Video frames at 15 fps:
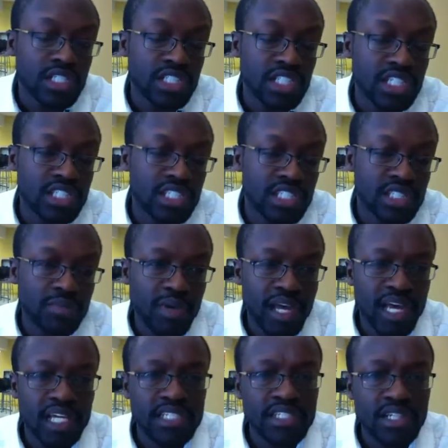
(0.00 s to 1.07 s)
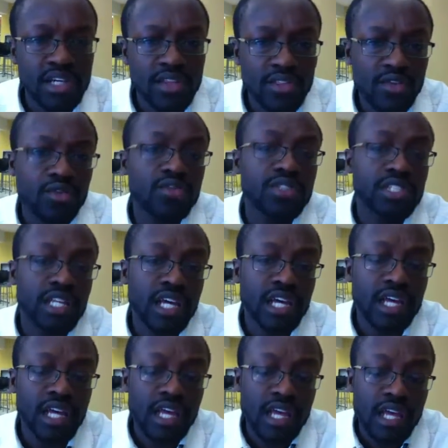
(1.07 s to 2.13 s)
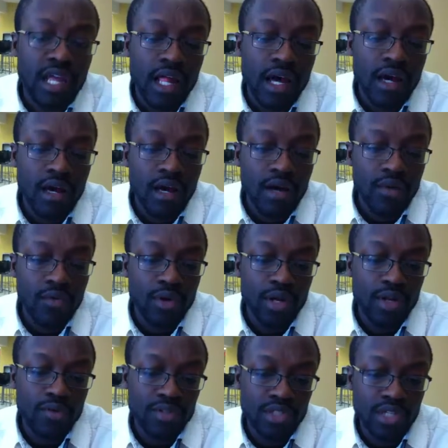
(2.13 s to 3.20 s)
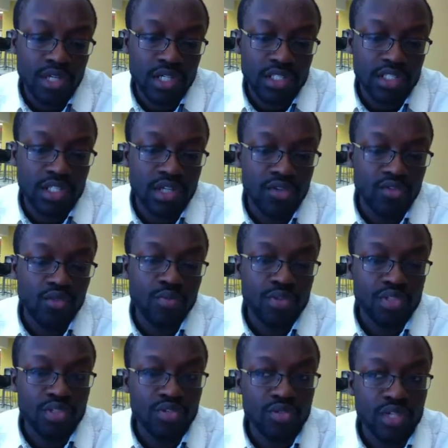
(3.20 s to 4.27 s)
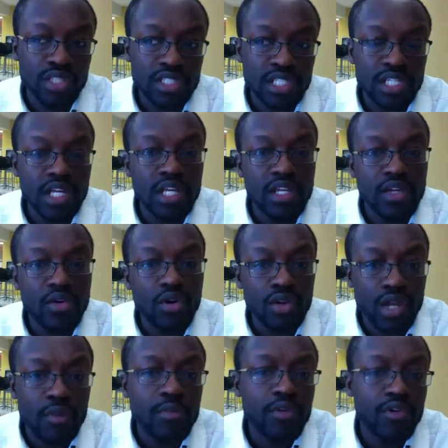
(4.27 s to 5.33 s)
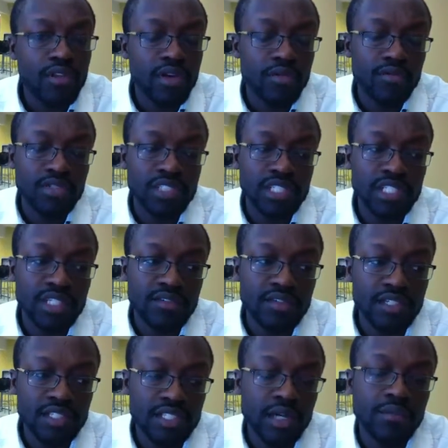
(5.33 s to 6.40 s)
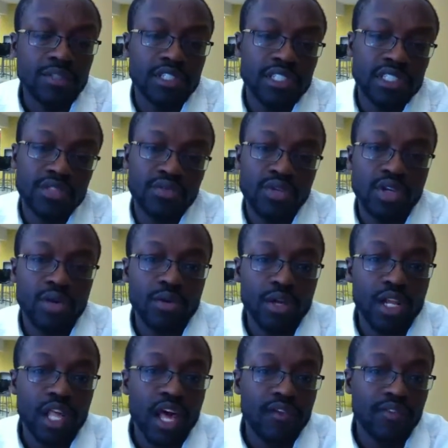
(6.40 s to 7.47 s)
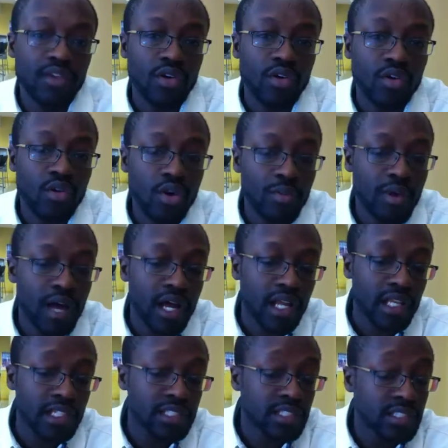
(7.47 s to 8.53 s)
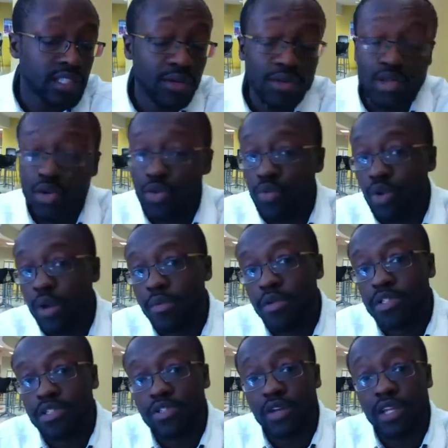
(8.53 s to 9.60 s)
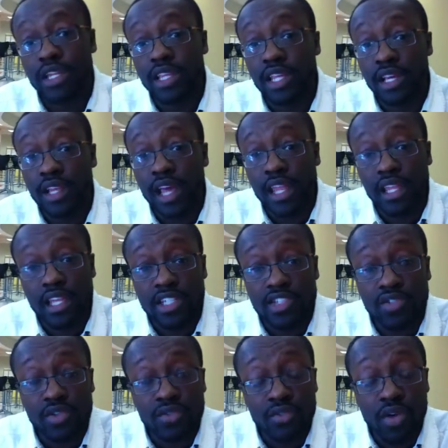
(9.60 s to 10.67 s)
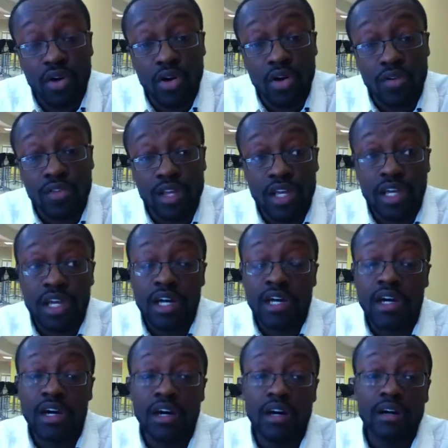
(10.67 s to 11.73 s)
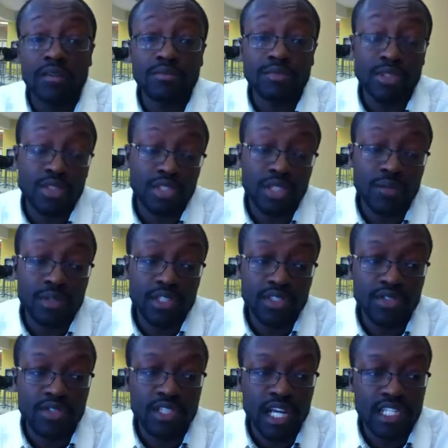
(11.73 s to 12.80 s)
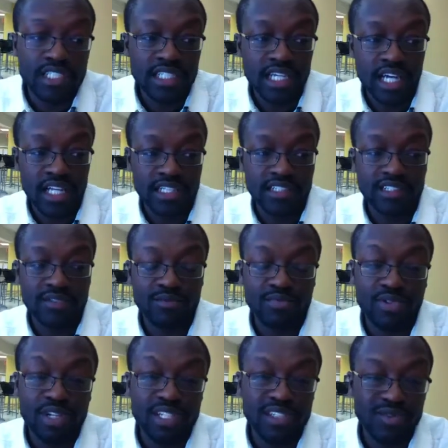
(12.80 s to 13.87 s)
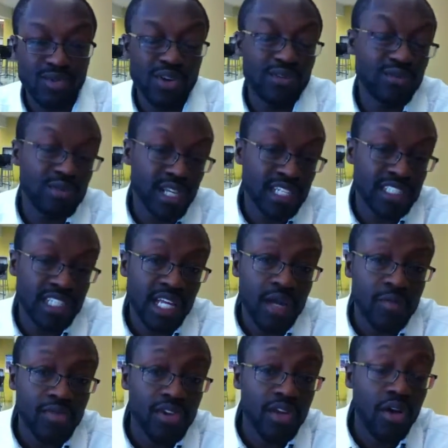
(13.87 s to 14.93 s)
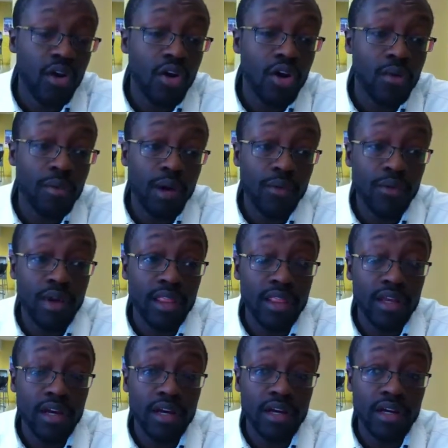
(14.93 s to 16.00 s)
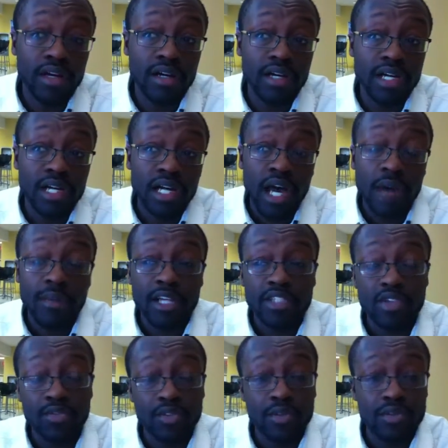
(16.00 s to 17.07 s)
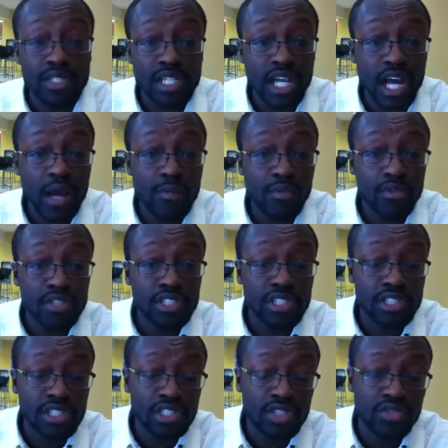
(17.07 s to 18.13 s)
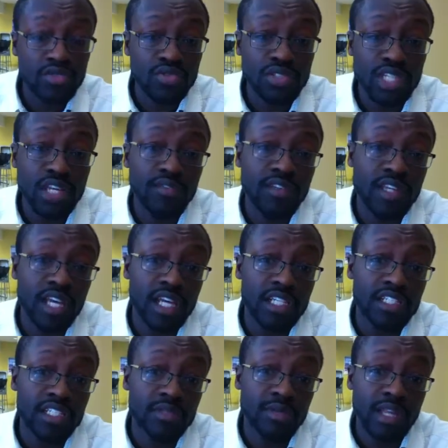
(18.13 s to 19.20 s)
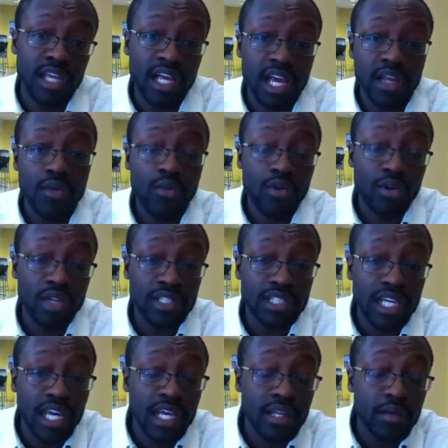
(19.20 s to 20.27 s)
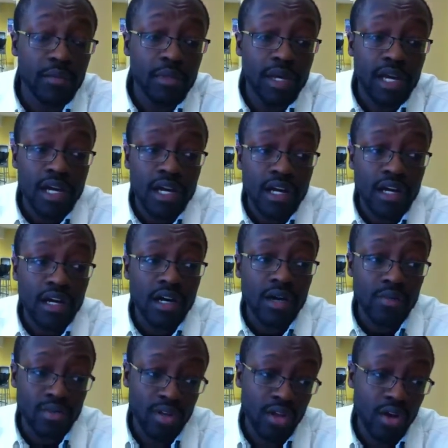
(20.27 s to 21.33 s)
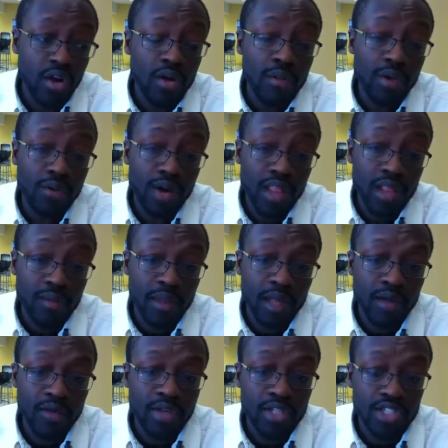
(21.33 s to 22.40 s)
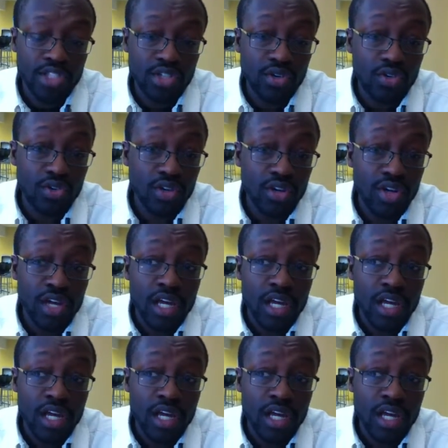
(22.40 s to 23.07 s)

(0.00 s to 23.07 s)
just this past Thursday where there was actually a group of students, and then a number of them received summonses where they're going to have to go to court behind incidents. There were no weapons or anything of that nature involved. You know, some of the students actually one of them got slammed pretty hard by one of the, I'm not sure if he was a cop or just a school safety agent, but they kind of work in tandem. Pretty hard by one of them, like on his shoulder.